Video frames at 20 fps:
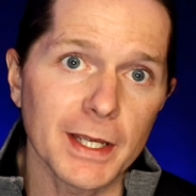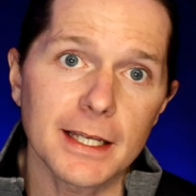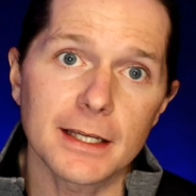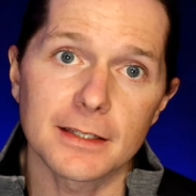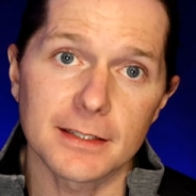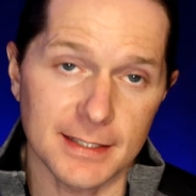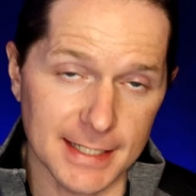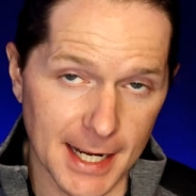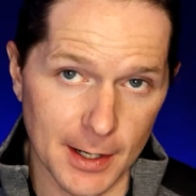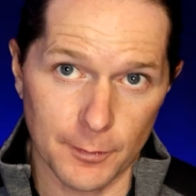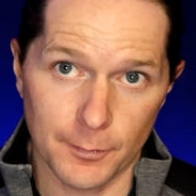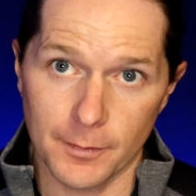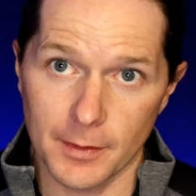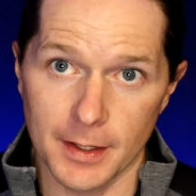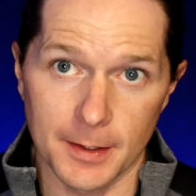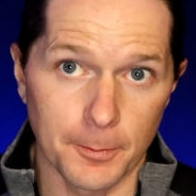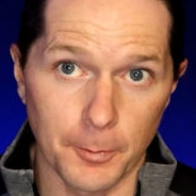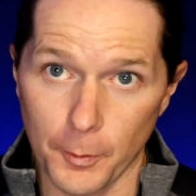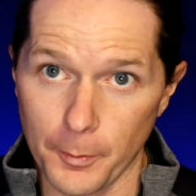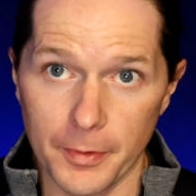week is now,
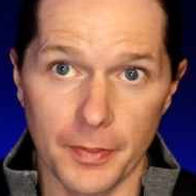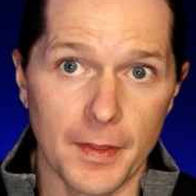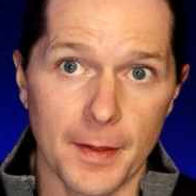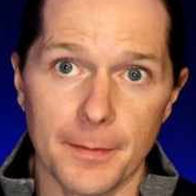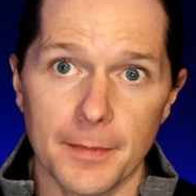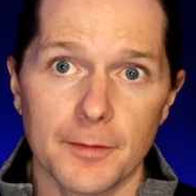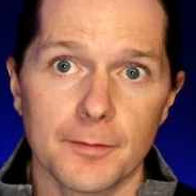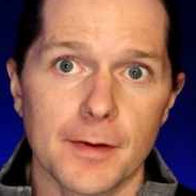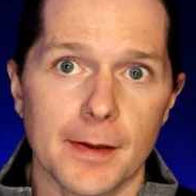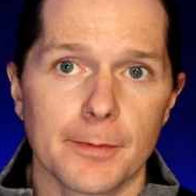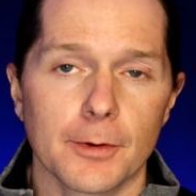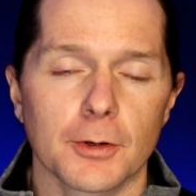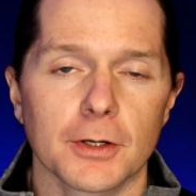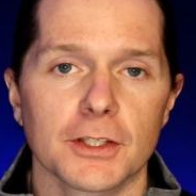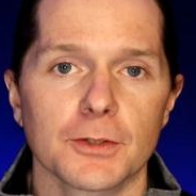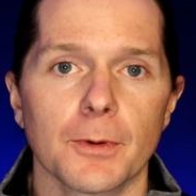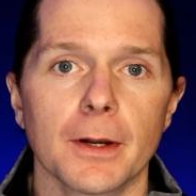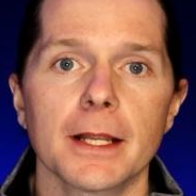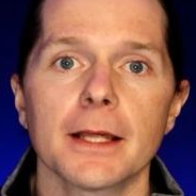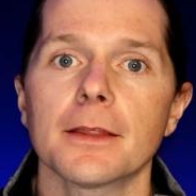it will then be
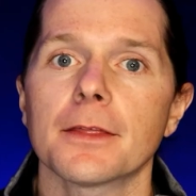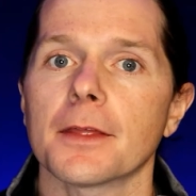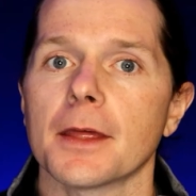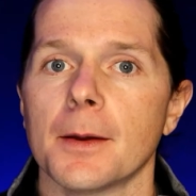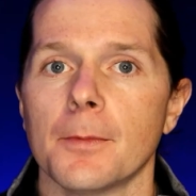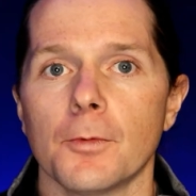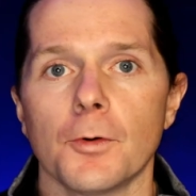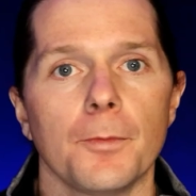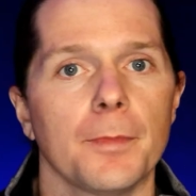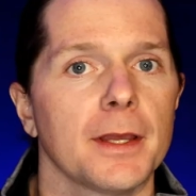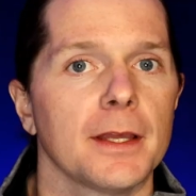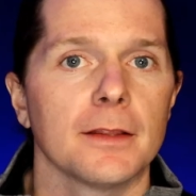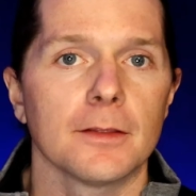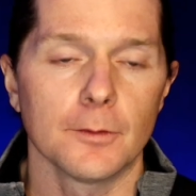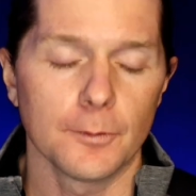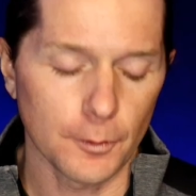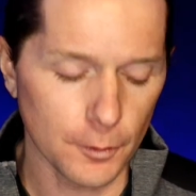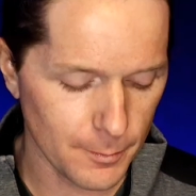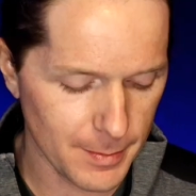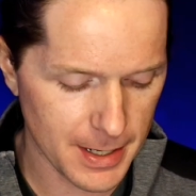February 20th, and we'll be in
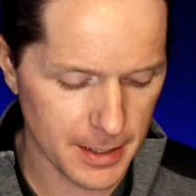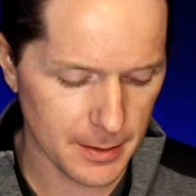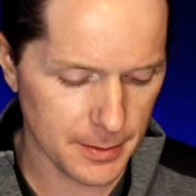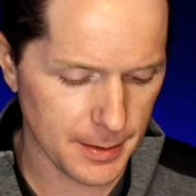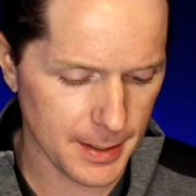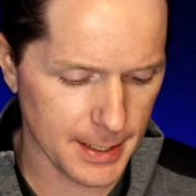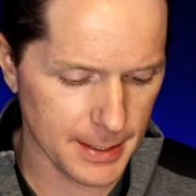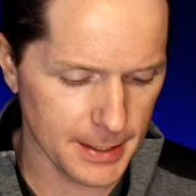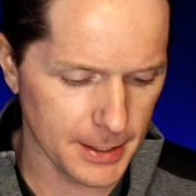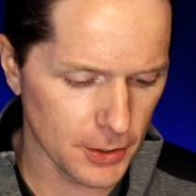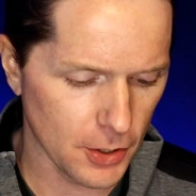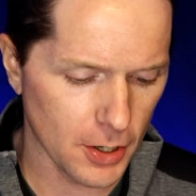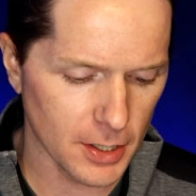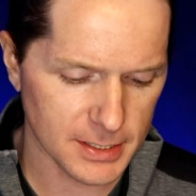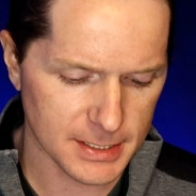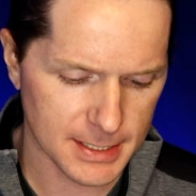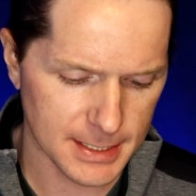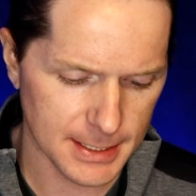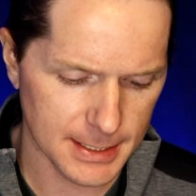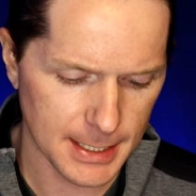the full marathon in
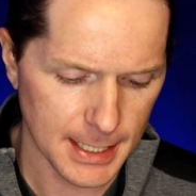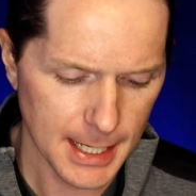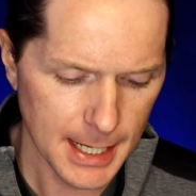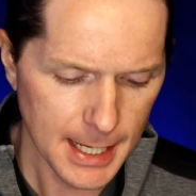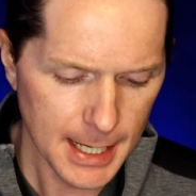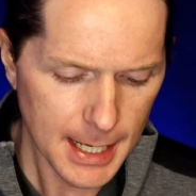Austin.